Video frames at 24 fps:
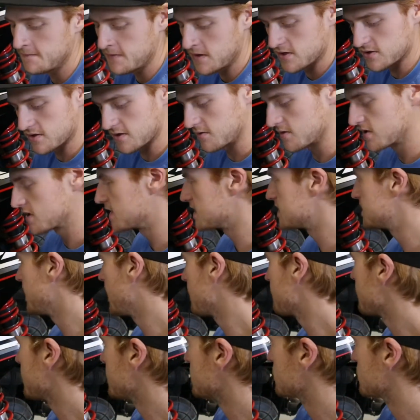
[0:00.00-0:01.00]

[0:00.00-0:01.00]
So I'm just going to take my